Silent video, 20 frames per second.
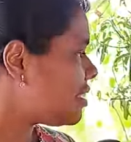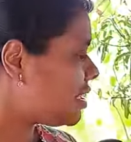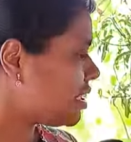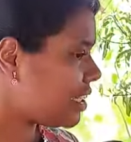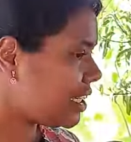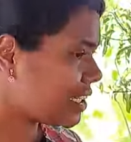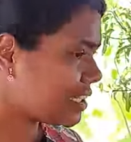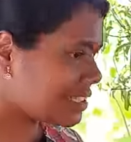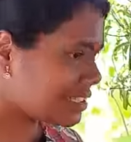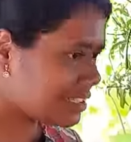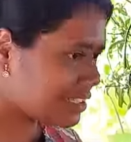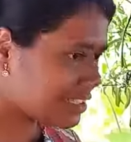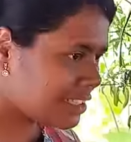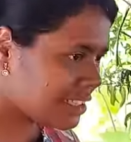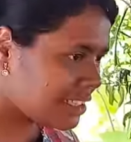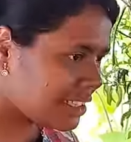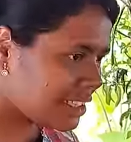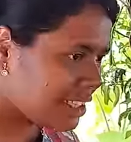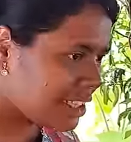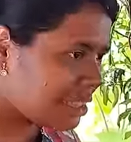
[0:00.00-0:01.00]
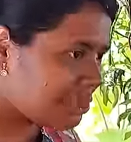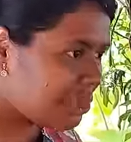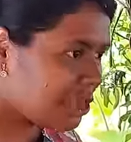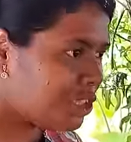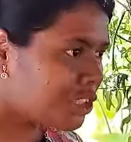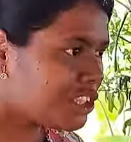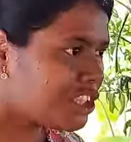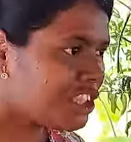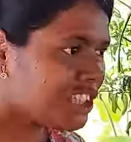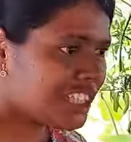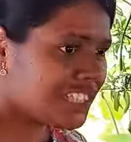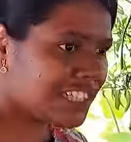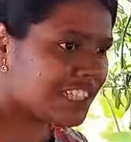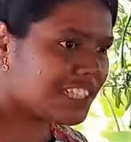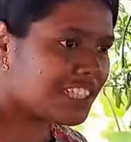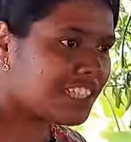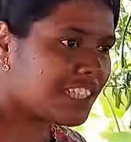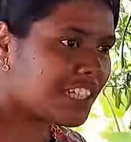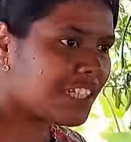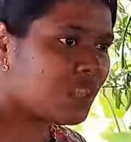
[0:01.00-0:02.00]
Yes. Because
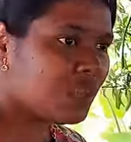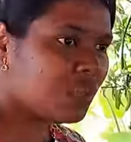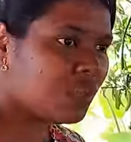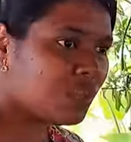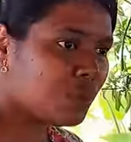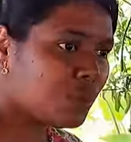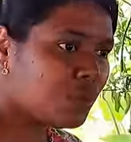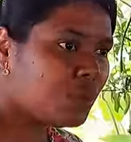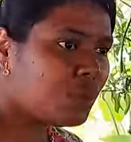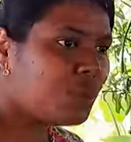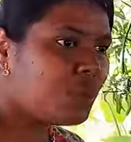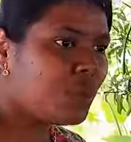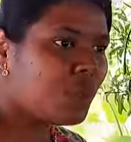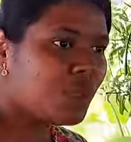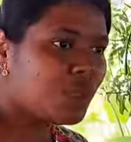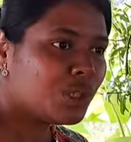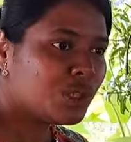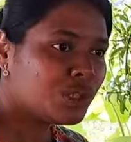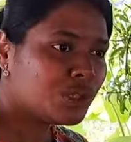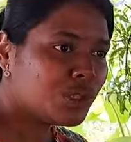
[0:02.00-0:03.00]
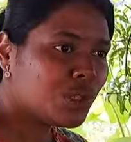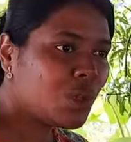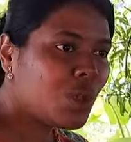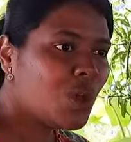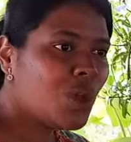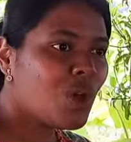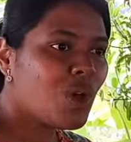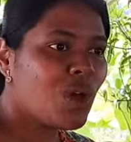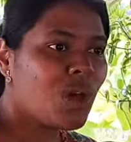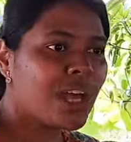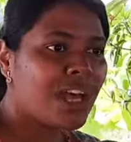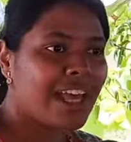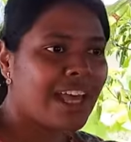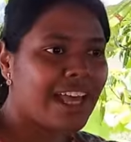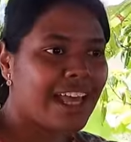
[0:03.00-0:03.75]
Jesus said, Whosoever.